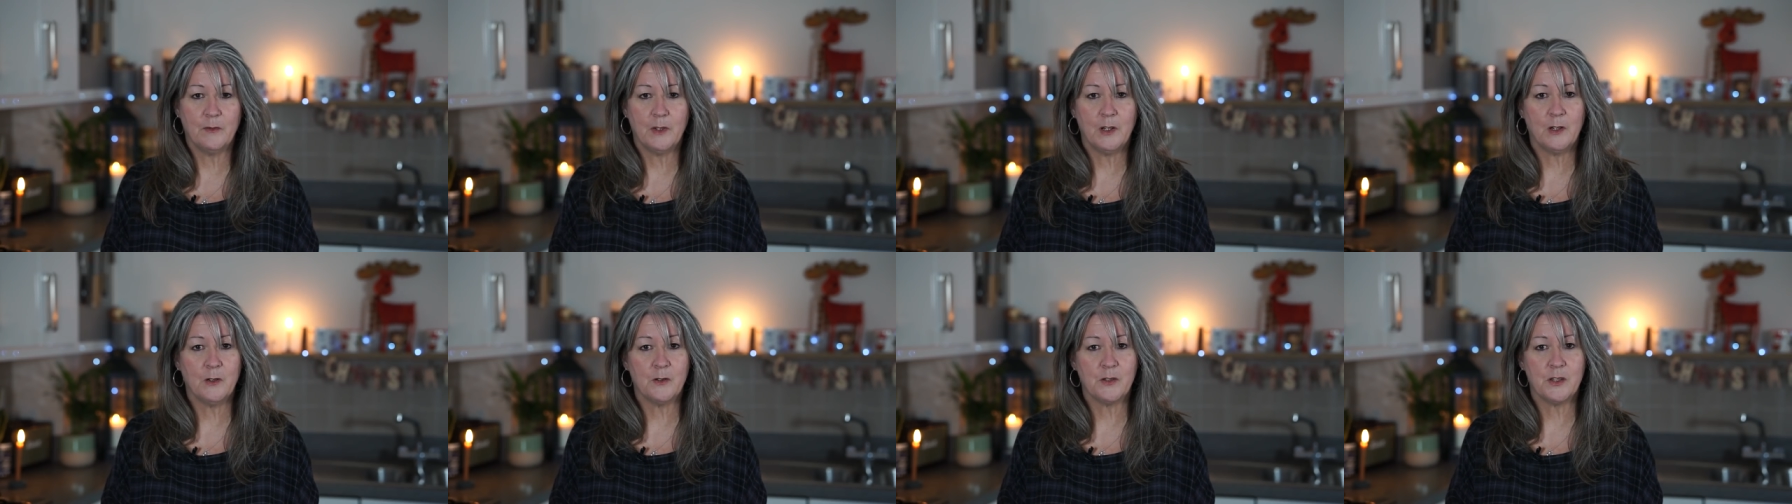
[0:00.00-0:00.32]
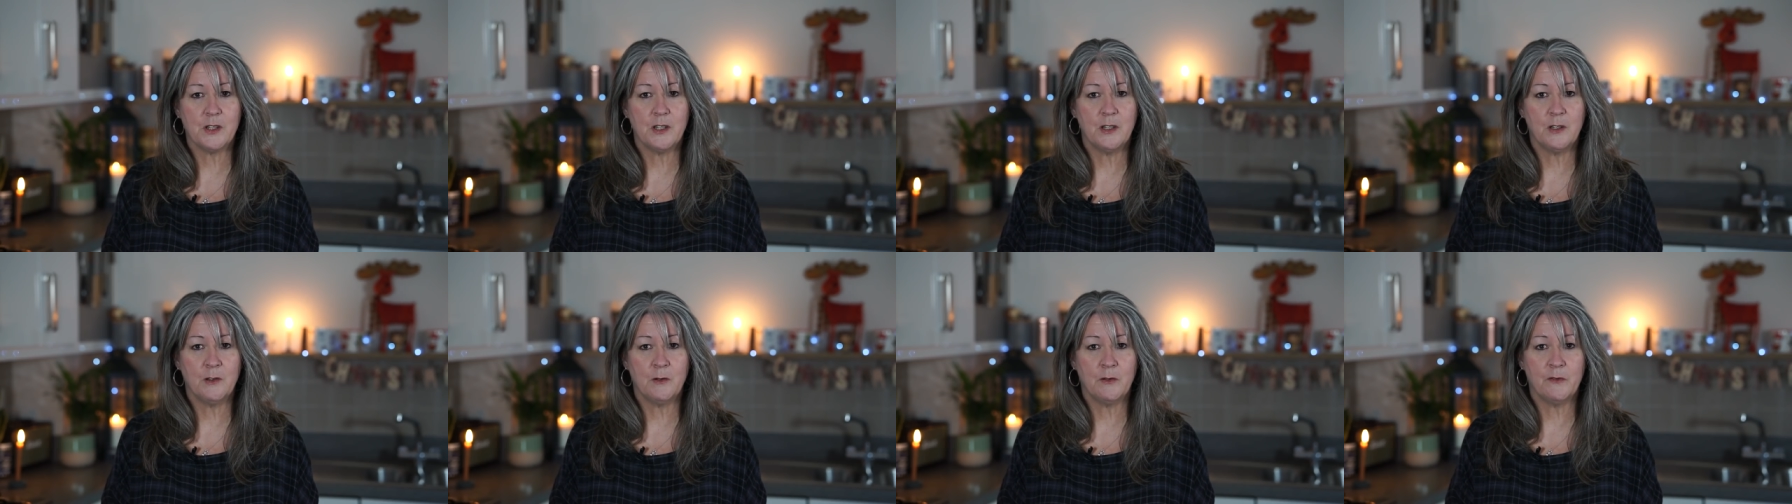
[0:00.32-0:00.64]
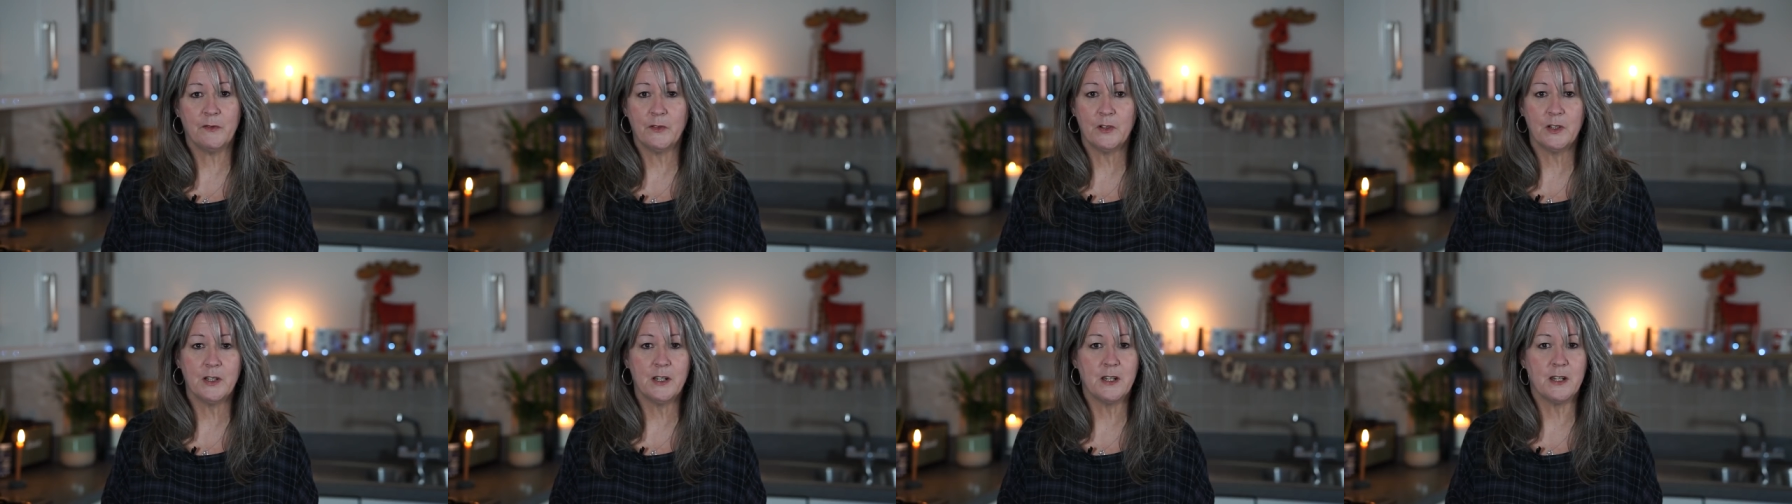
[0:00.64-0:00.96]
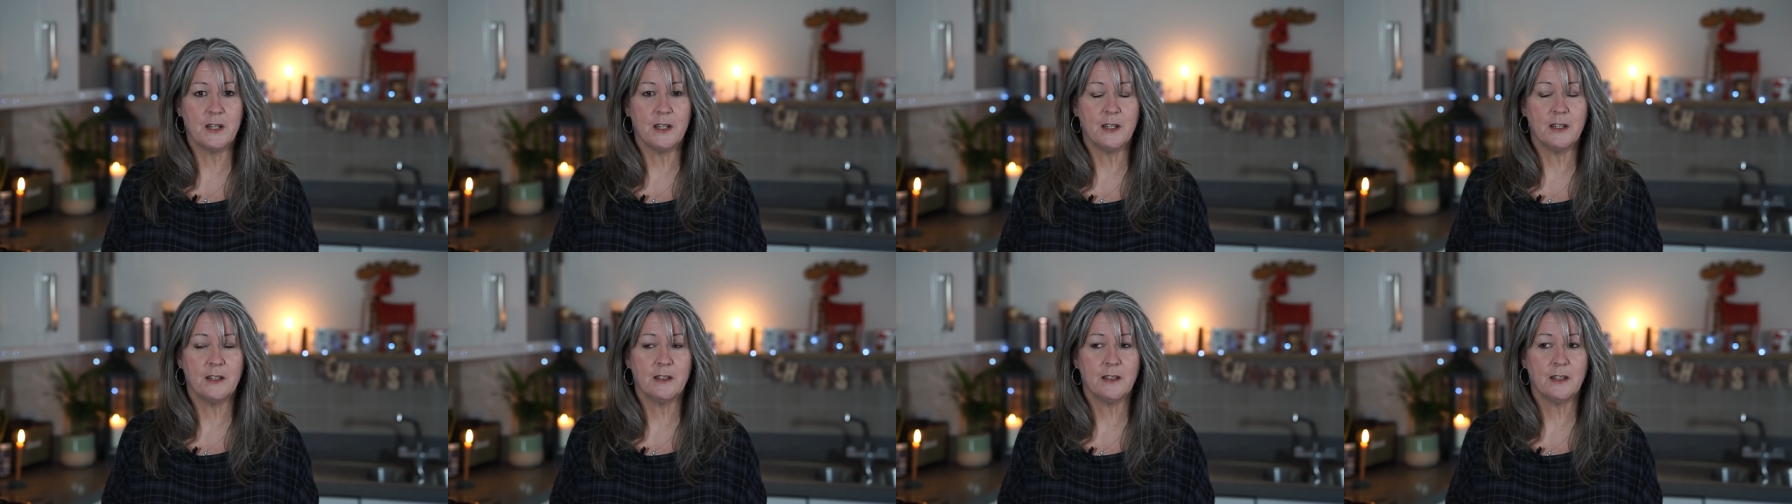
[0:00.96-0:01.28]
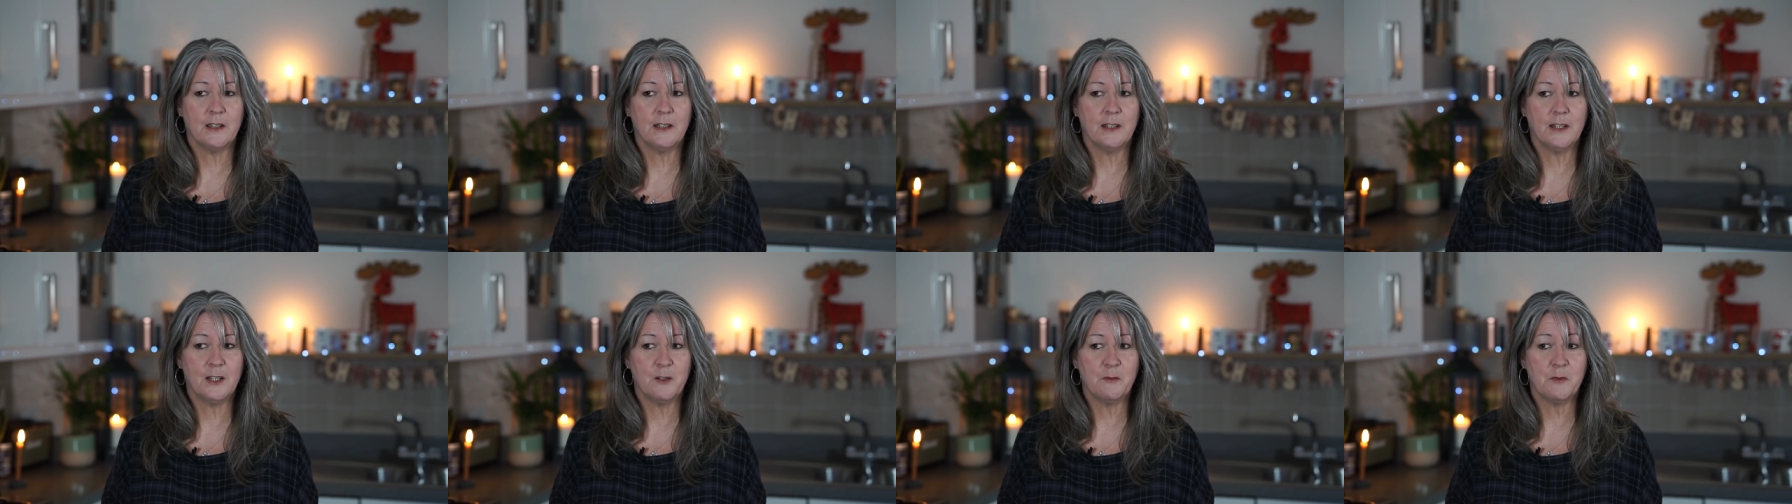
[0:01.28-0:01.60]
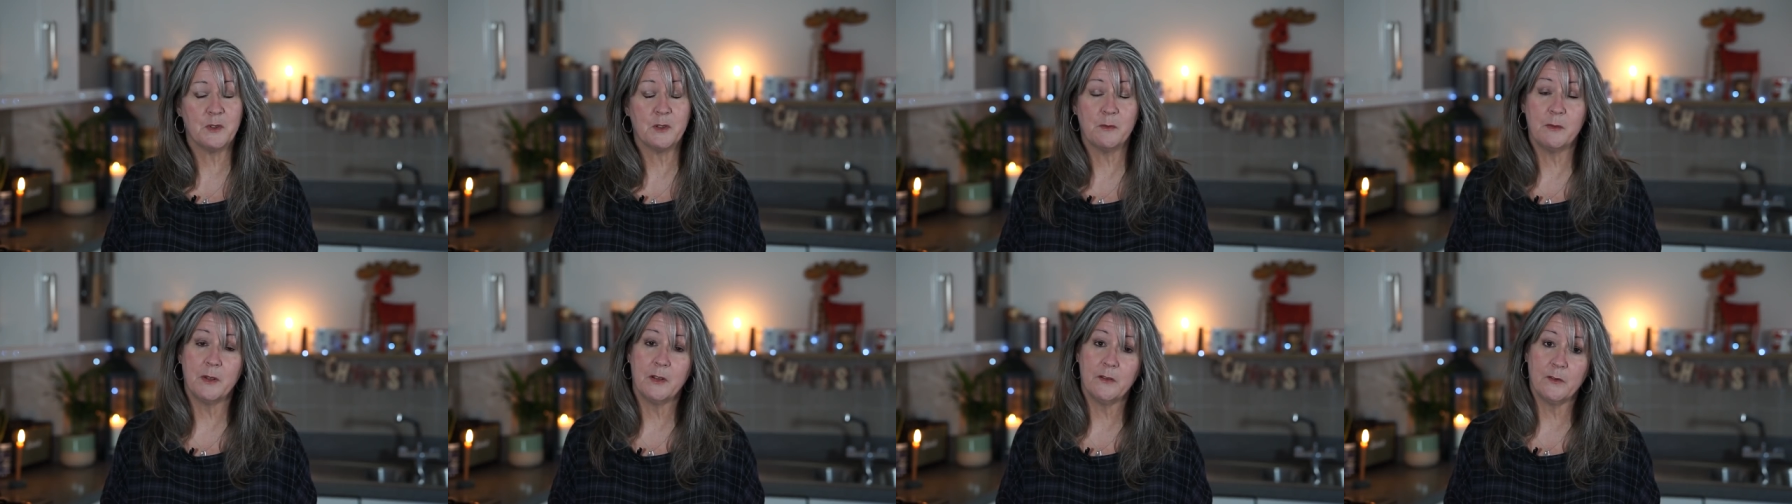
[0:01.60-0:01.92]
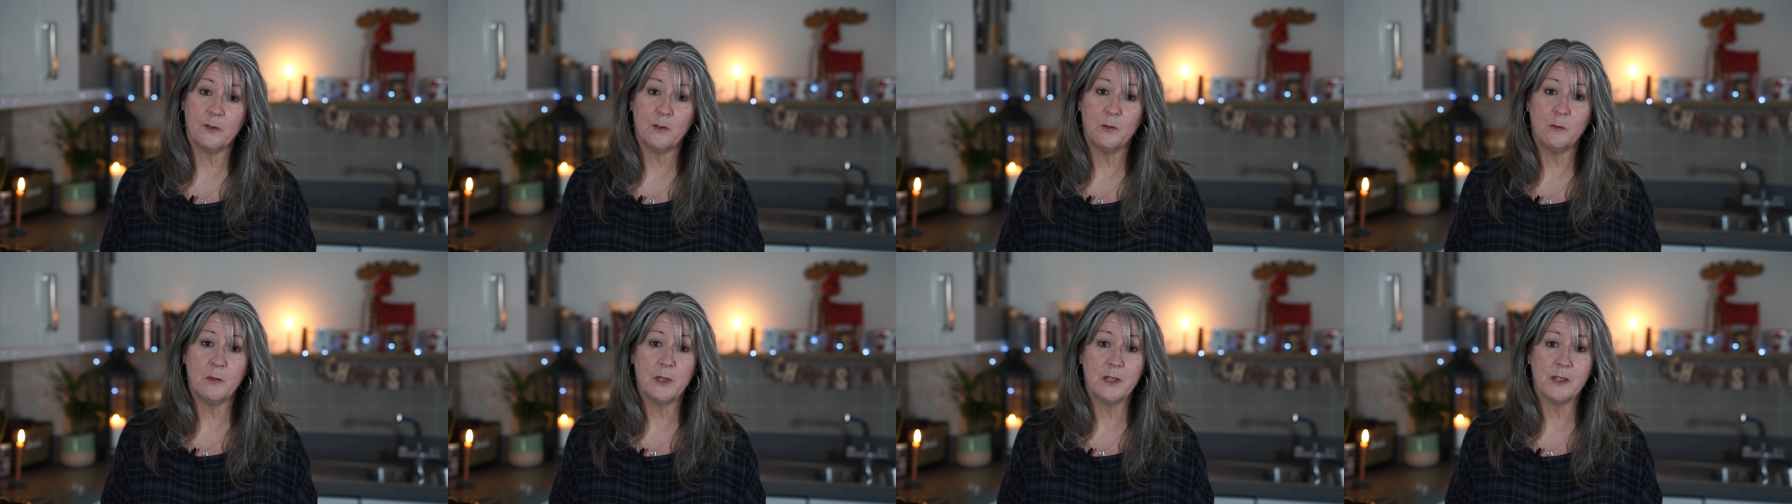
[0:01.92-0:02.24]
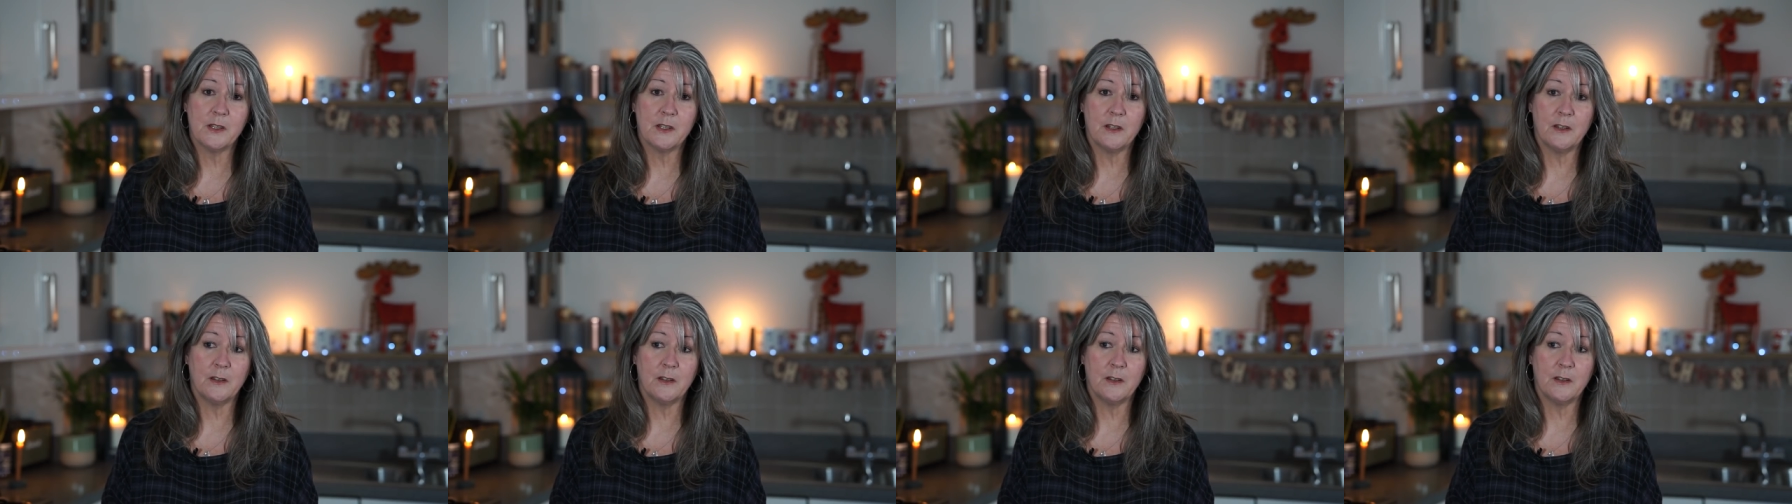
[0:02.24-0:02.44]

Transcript: I'll see you on Friday, and that was about 4 months